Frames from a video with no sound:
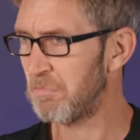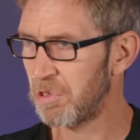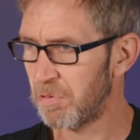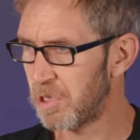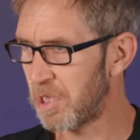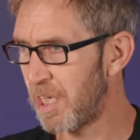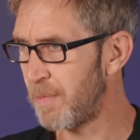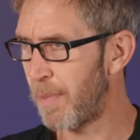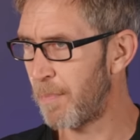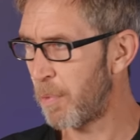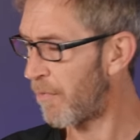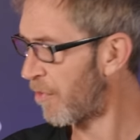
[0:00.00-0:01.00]
switch the heat
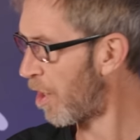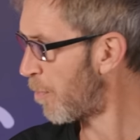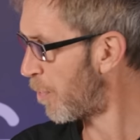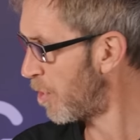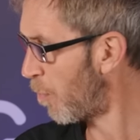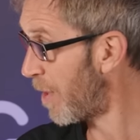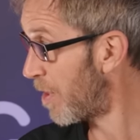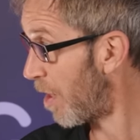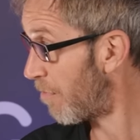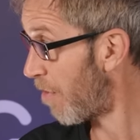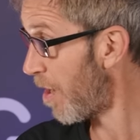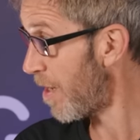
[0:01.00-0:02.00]
pump off and open your
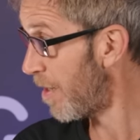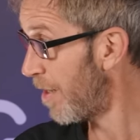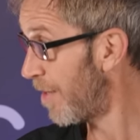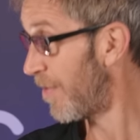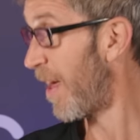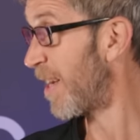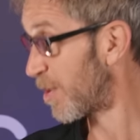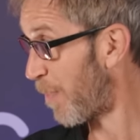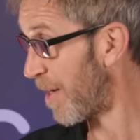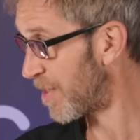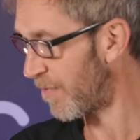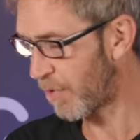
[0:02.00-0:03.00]
window, right? That's
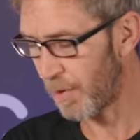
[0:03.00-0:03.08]
passive